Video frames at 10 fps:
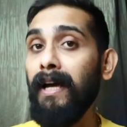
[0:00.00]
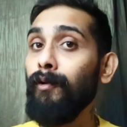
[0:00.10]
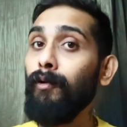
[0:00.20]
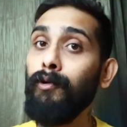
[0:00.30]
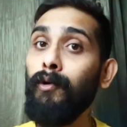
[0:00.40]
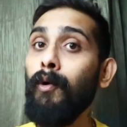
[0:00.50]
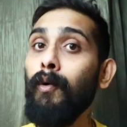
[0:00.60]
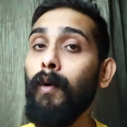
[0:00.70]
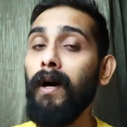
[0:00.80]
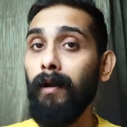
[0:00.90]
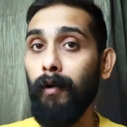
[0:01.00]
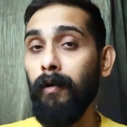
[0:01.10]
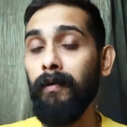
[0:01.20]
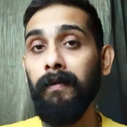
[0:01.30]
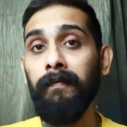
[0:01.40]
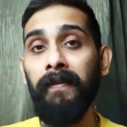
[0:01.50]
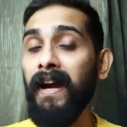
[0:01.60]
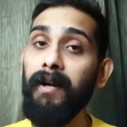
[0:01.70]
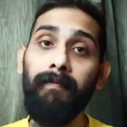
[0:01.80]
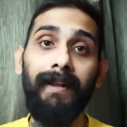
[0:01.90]
don't go along
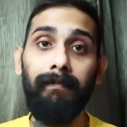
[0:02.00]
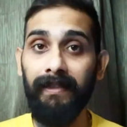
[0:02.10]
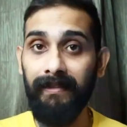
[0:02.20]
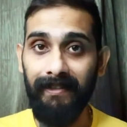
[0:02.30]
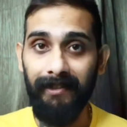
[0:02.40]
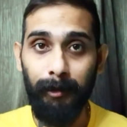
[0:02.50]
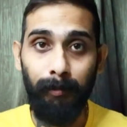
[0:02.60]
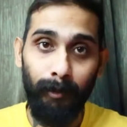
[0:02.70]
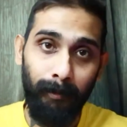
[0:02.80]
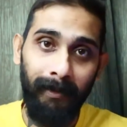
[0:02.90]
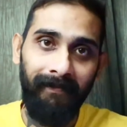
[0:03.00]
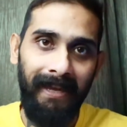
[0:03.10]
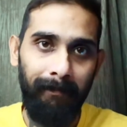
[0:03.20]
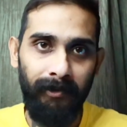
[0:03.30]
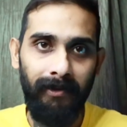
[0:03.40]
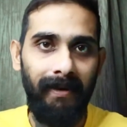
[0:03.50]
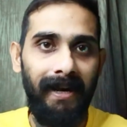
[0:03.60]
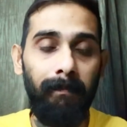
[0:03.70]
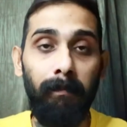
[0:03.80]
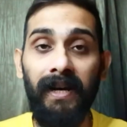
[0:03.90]
very well with disposable vapes, all
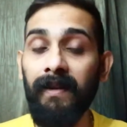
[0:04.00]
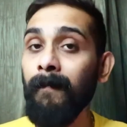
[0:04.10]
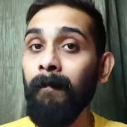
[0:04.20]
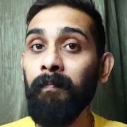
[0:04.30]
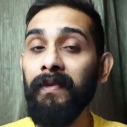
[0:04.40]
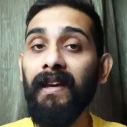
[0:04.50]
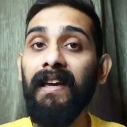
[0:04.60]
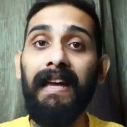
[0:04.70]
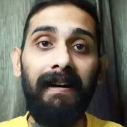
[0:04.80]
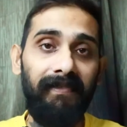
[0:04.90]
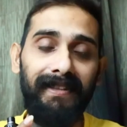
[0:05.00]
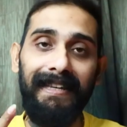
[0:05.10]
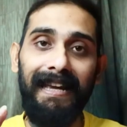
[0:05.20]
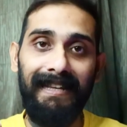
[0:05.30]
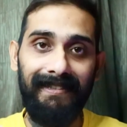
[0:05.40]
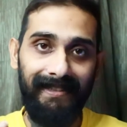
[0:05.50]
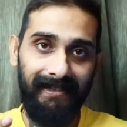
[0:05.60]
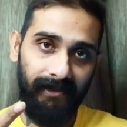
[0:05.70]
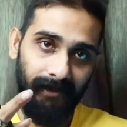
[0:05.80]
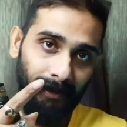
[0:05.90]
right? But everything has
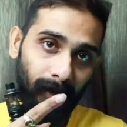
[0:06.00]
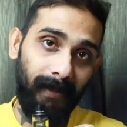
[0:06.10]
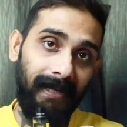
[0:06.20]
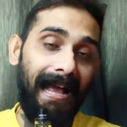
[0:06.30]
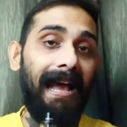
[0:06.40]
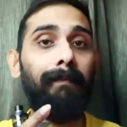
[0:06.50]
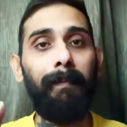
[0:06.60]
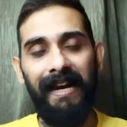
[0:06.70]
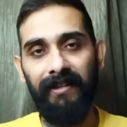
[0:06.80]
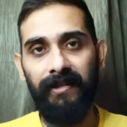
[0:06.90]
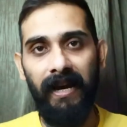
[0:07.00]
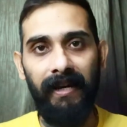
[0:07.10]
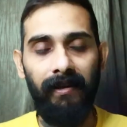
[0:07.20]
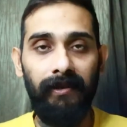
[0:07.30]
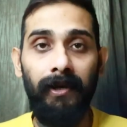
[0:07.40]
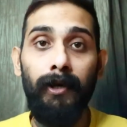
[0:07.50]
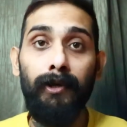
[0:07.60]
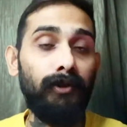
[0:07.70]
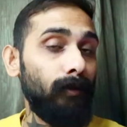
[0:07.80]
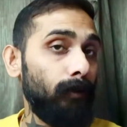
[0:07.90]
its good and bad side.
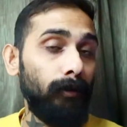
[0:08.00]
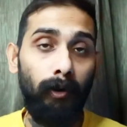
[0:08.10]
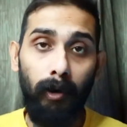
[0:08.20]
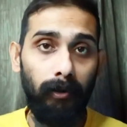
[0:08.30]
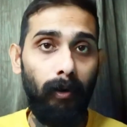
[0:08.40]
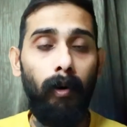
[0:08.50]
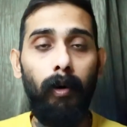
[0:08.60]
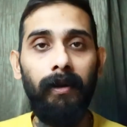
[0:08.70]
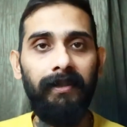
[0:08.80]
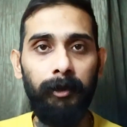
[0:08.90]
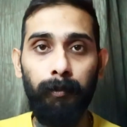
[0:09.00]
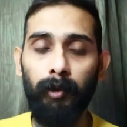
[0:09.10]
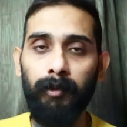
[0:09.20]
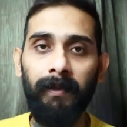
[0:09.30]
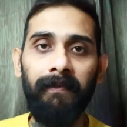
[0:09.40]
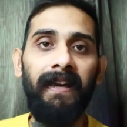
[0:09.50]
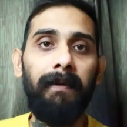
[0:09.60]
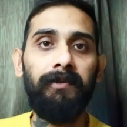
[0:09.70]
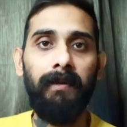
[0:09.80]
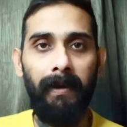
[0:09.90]
So not all disposable
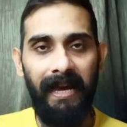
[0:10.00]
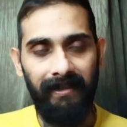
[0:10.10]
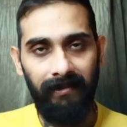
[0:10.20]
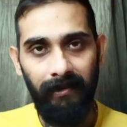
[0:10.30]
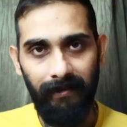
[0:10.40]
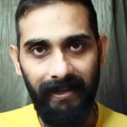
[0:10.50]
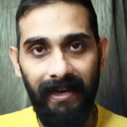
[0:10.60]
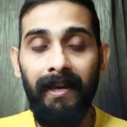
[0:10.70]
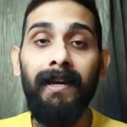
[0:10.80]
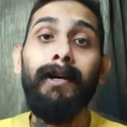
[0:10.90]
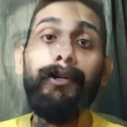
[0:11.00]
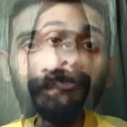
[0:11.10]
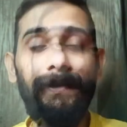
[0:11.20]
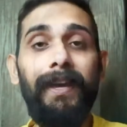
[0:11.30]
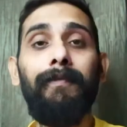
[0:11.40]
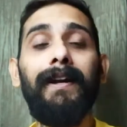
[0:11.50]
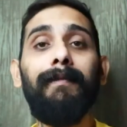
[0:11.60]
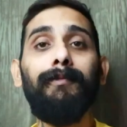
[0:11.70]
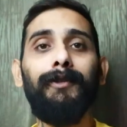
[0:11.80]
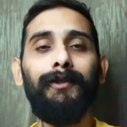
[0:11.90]
vapes are bad, okay? So today what
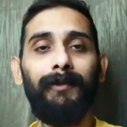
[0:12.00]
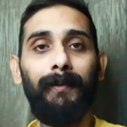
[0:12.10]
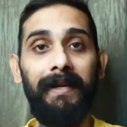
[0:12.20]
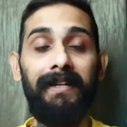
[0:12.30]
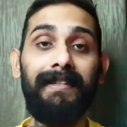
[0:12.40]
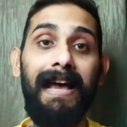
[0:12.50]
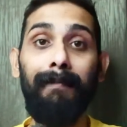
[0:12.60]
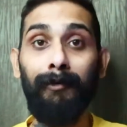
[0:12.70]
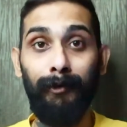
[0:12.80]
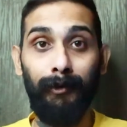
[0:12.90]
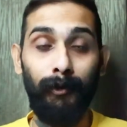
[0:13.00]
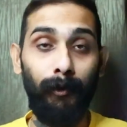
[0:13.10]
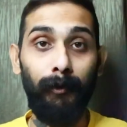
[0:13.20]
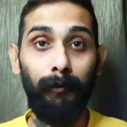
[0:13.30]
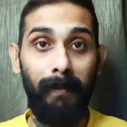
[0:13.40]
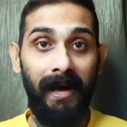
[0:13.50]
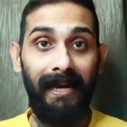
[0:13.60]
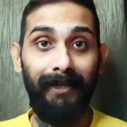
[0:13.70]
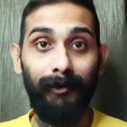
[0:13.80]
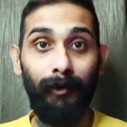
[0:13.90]
I'm going to do is, I'm going to show you
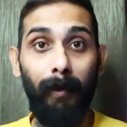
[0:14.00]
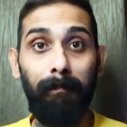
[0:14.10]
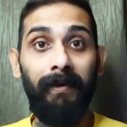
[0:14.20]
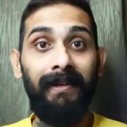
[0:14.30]
my top